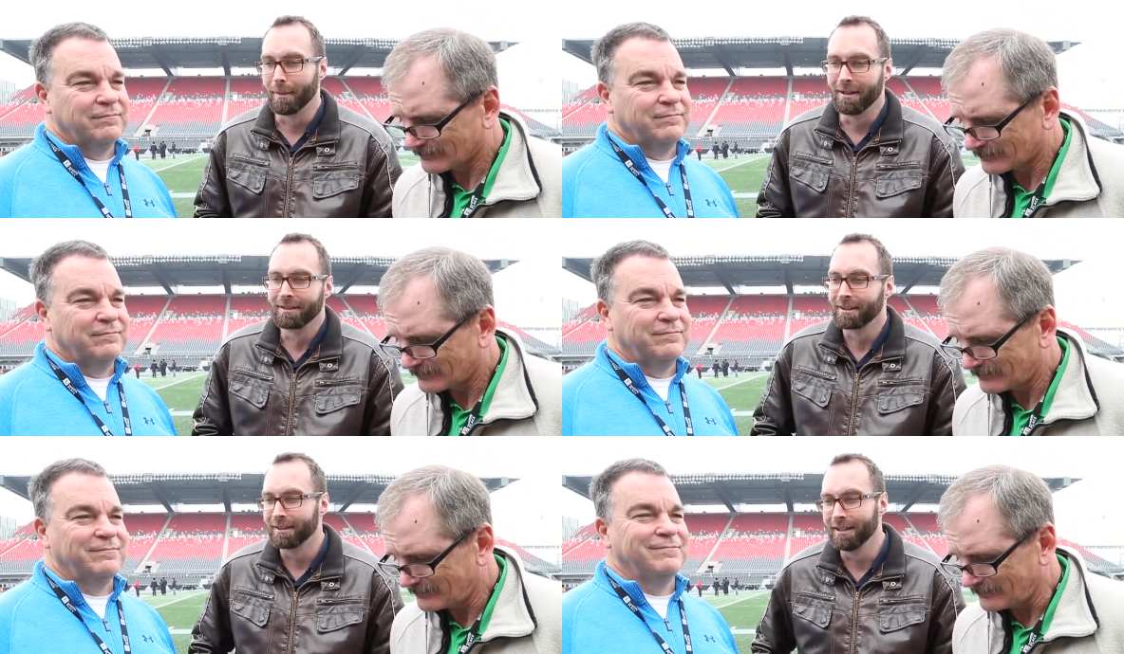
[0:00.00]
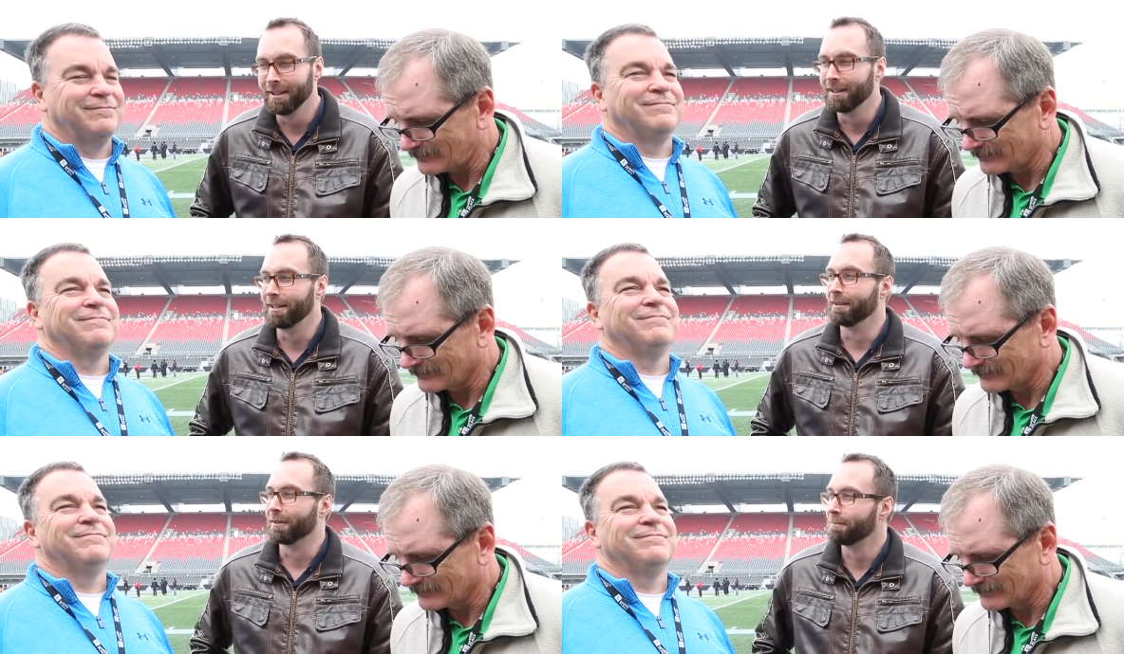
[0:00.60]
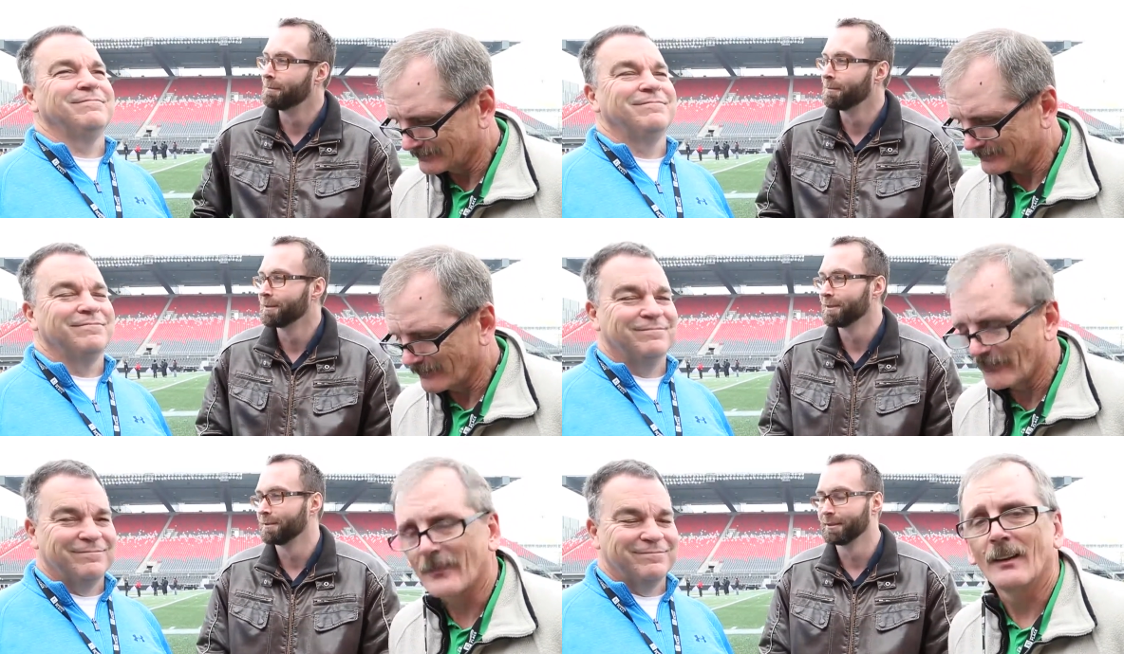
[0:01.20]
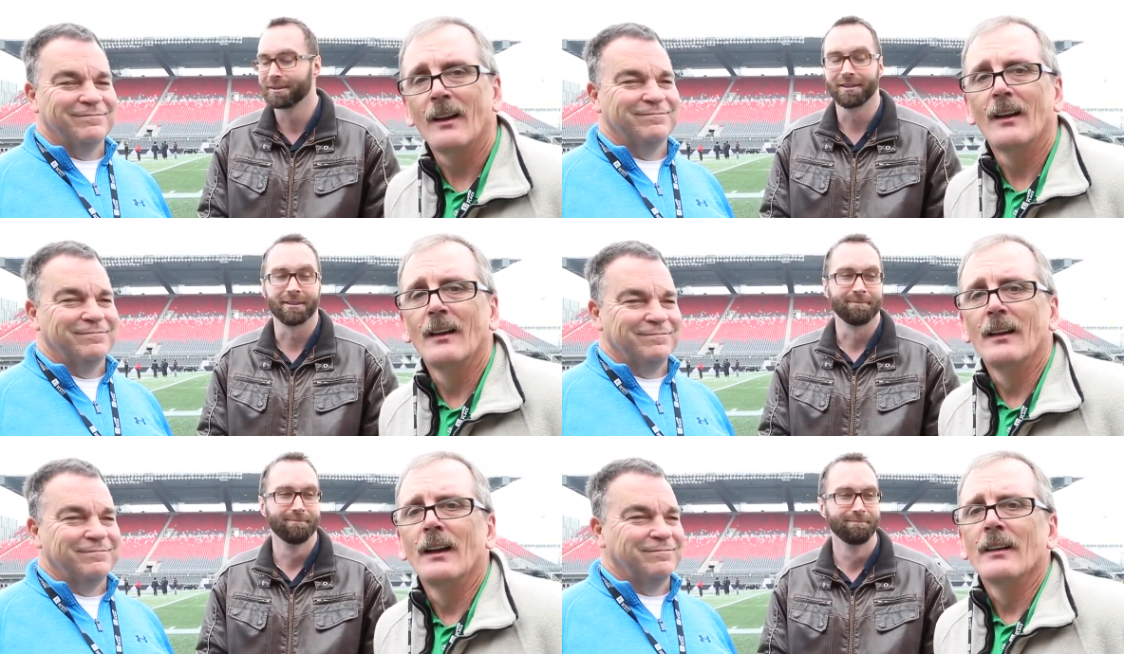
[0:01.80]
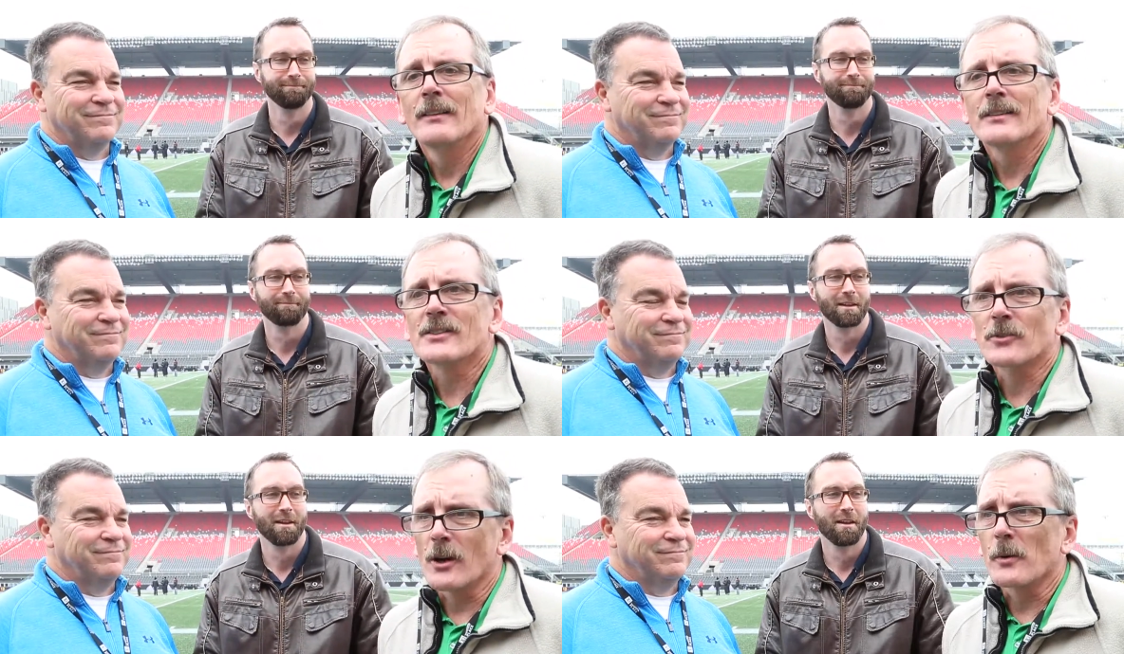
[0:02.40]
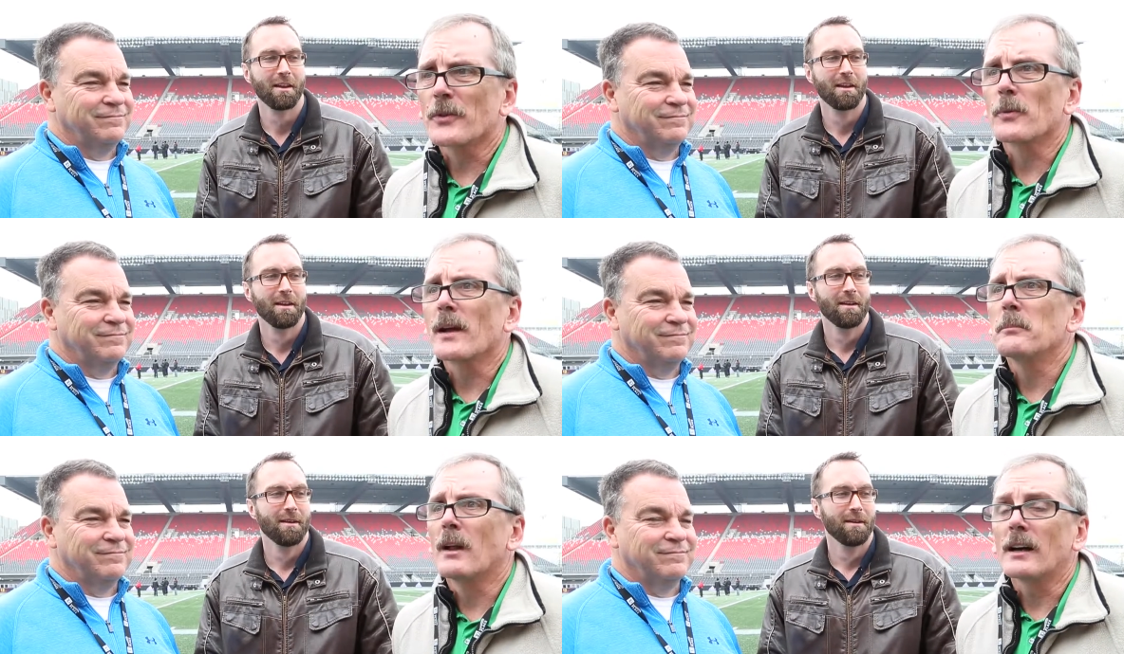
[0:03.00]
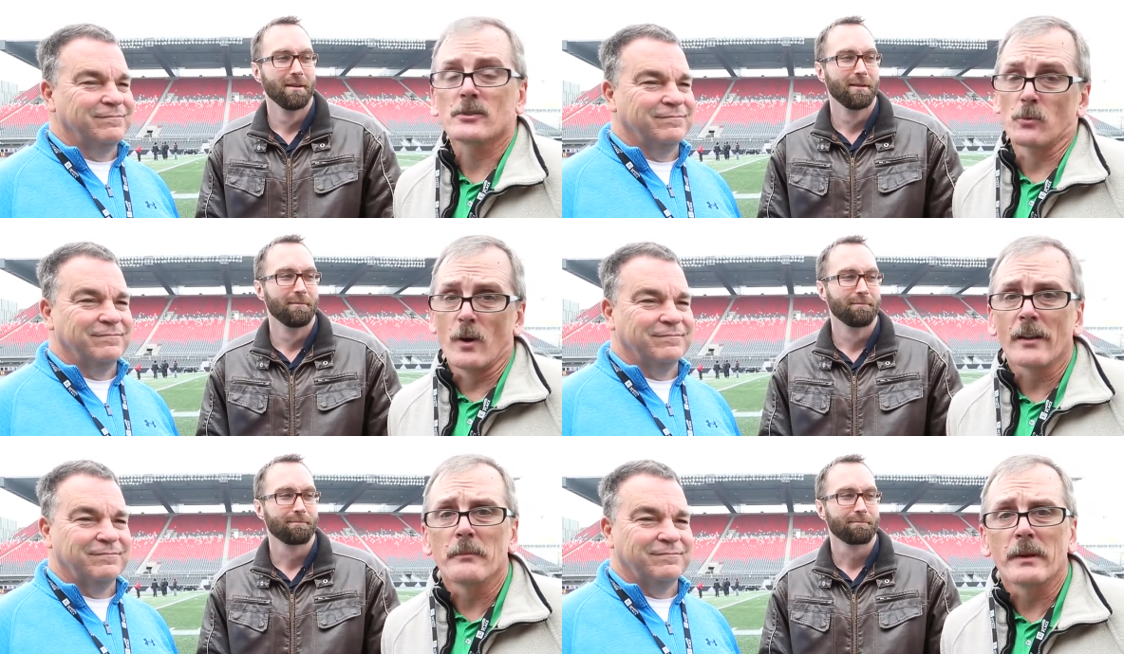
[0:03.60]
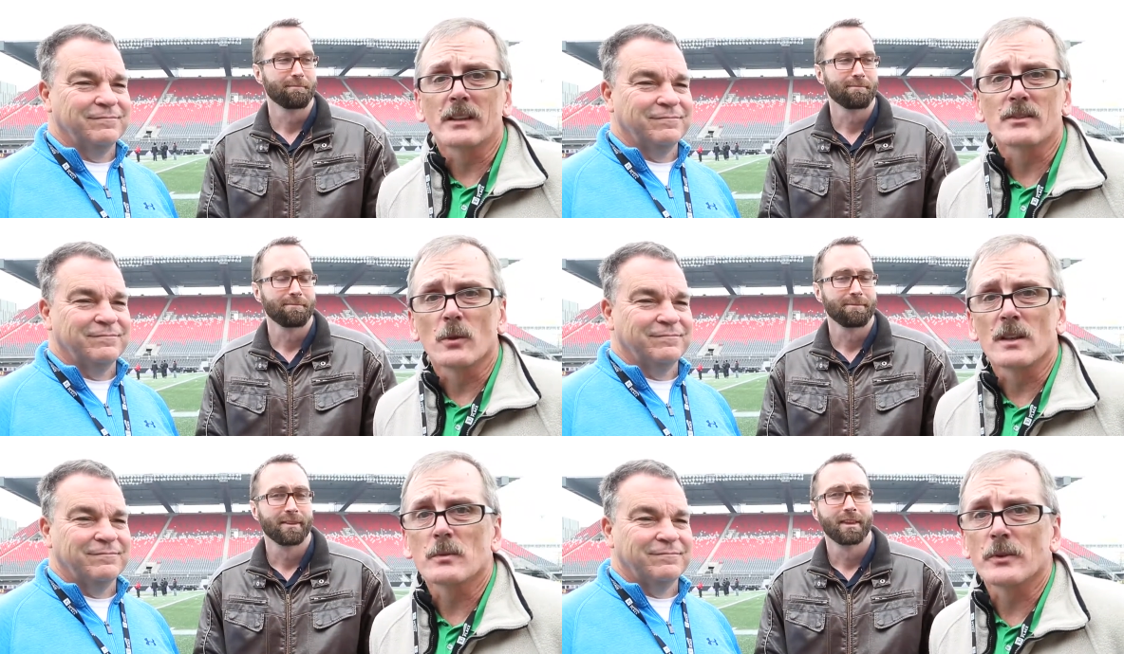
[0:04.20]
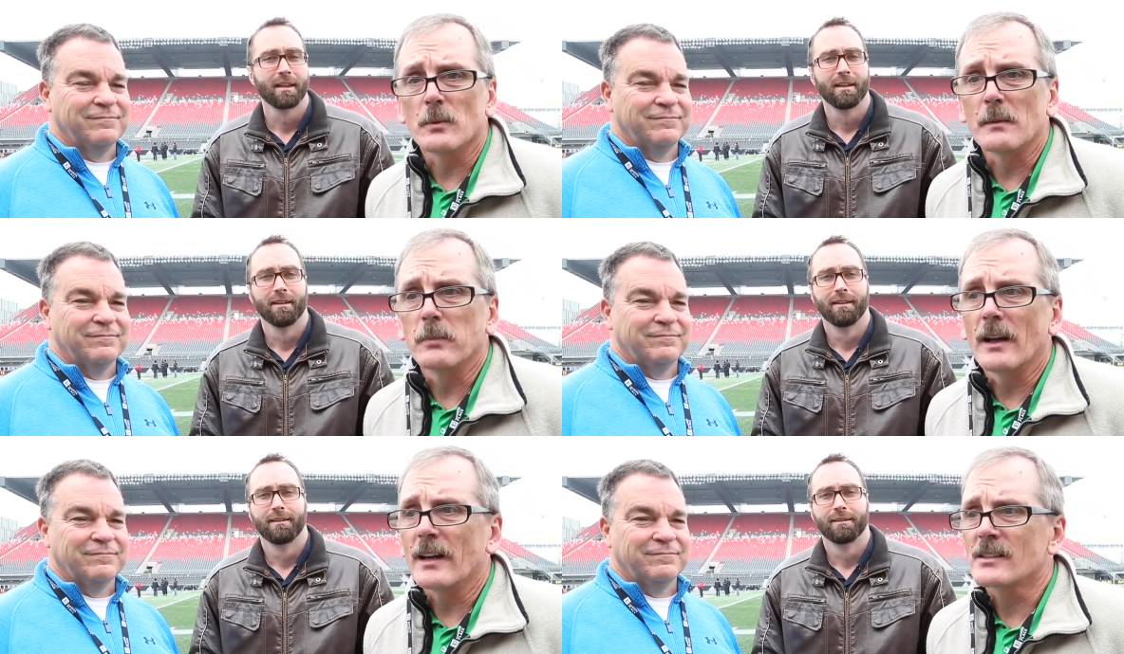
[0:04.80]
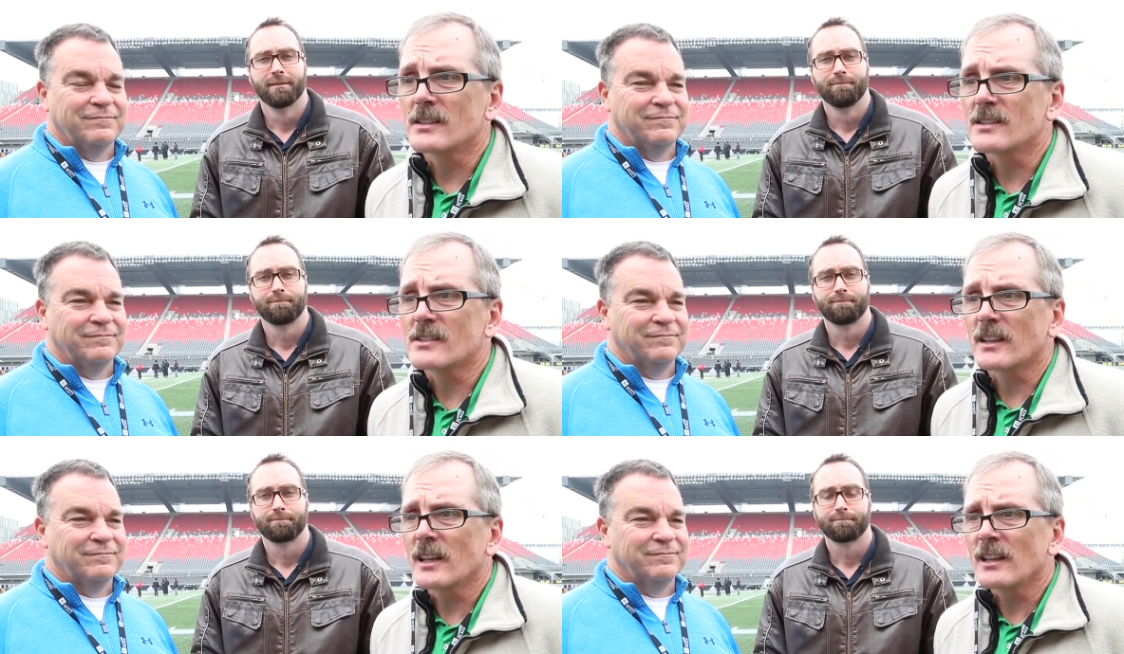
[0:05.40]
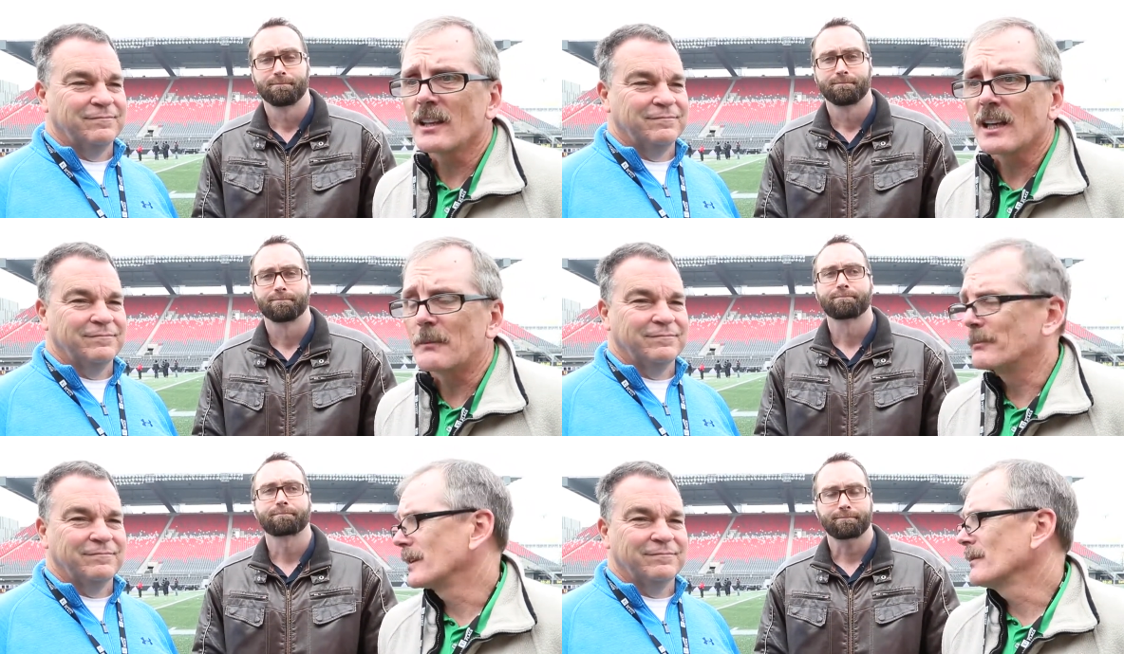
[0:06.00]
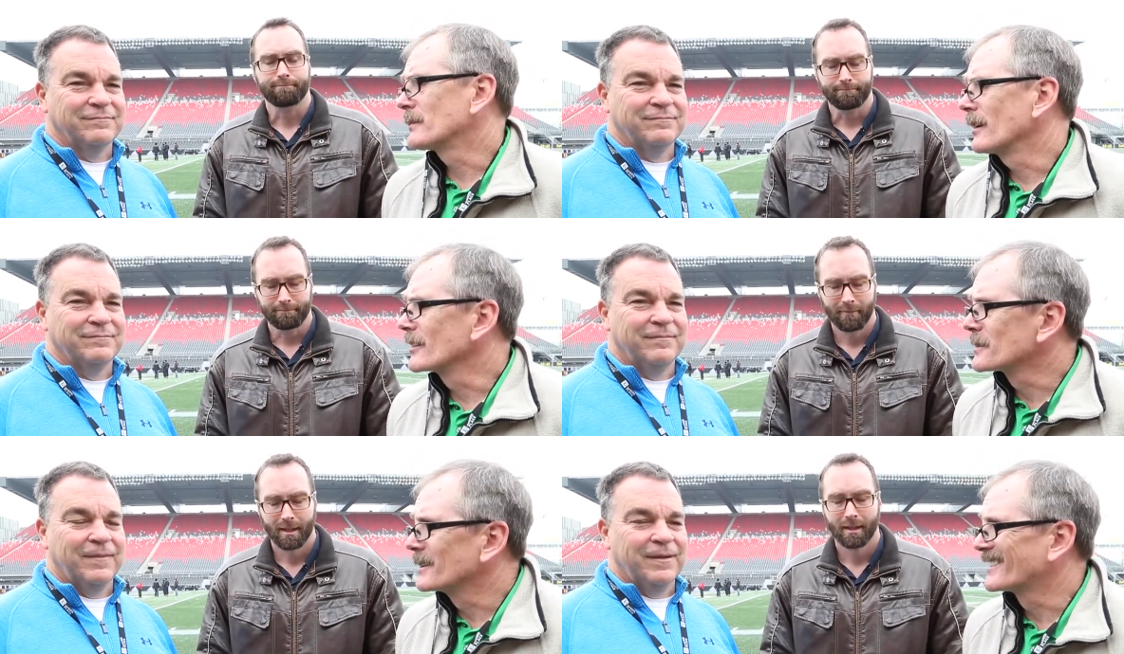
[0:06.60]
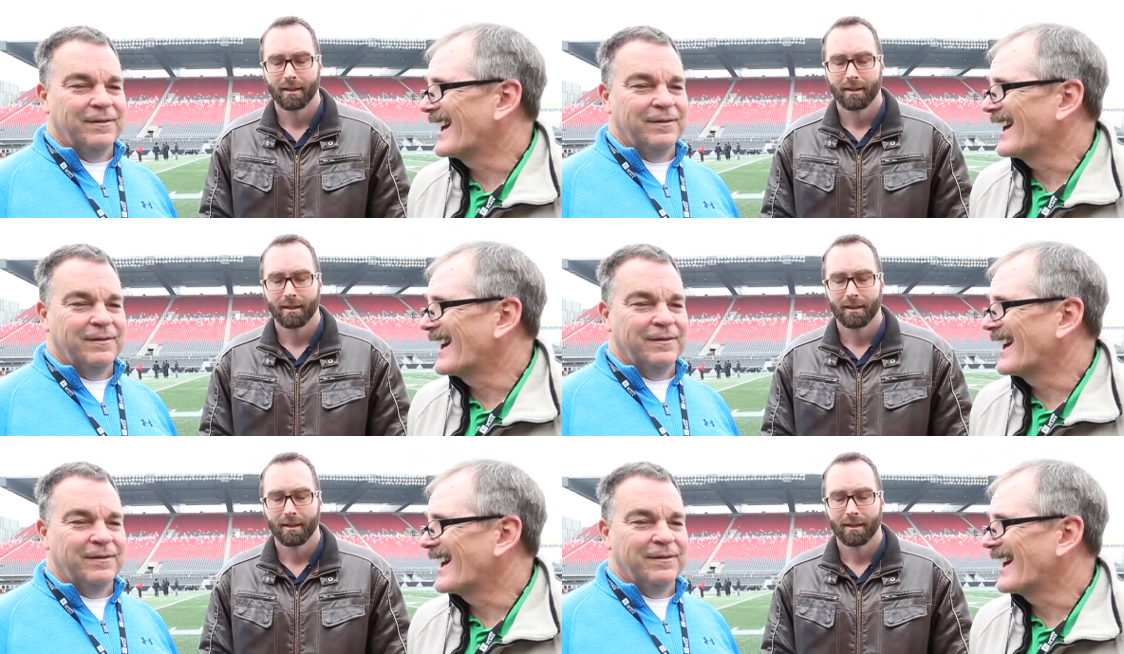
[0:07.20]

Speaker 1: medicine they need to give him.
Speaker 2: Well, we'll see. The story with the Redblacks, or one of the big stories with the Redblacks, is the kicking game. Tim, tell us about